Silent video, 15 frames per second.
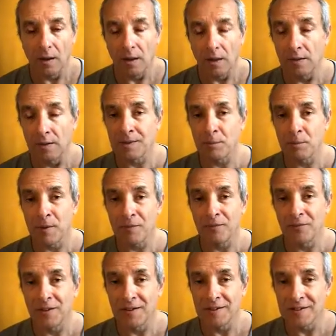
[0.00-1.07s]
And it's above
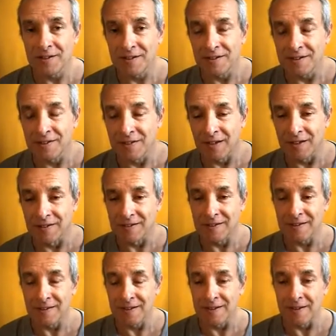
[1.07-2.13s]
seized and
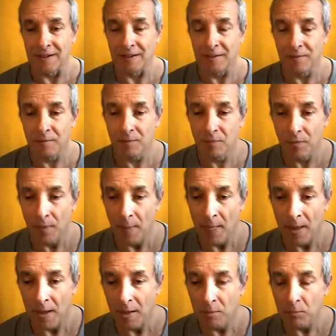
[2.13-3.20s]
seizing
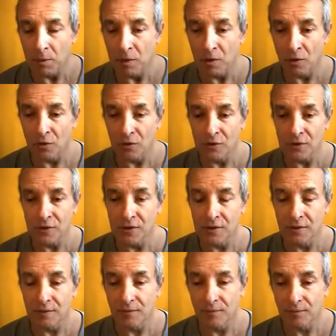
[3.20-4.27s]
because
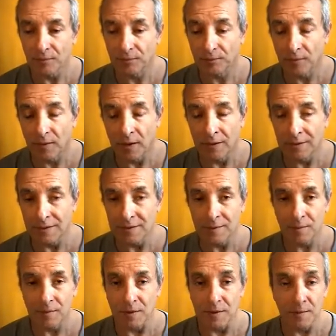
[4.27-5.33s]
it is
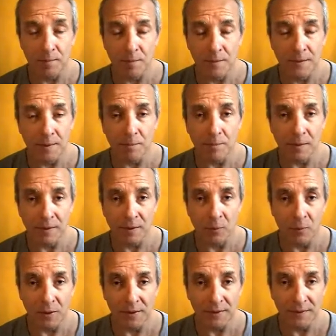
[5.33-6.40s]
just simply
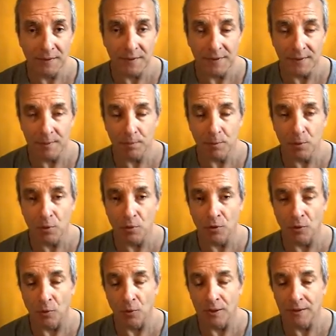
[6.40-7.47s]
awareness, this pure
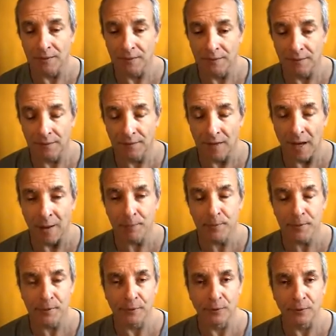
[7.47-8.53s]
awareness,
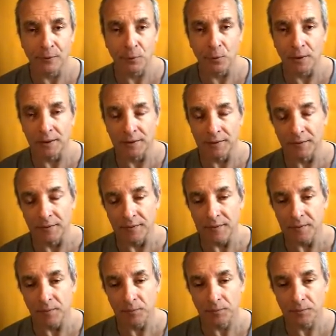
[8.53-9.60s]
absolute
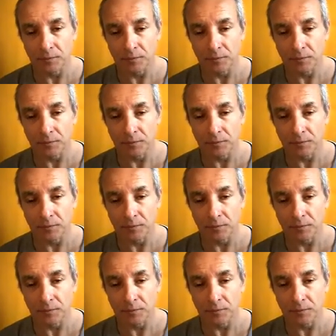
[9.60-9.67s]
awareness,